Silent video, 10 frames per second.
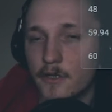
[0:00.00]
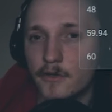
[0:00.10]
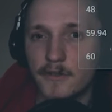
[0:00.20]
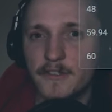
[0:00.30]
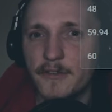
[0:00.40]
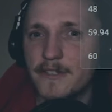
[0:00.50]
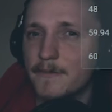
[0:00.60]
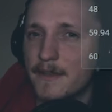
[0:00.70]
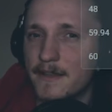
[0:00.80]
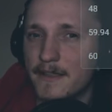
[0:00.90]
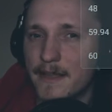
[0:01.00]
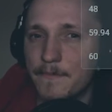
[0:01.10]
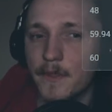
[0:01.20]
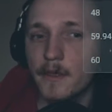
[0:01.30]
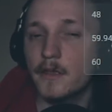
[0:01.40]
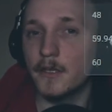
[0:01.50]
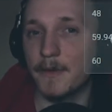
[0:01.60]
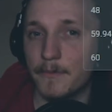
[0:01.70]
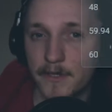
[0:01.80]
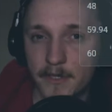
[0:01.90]
Call of Duty, something like that, you
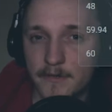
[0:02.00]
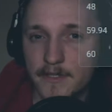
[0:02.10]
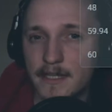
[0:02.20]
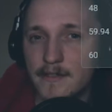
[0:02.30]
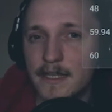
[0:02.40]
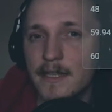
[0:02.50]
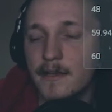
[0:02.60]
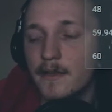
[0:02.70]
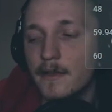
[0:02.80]
might want to go 60.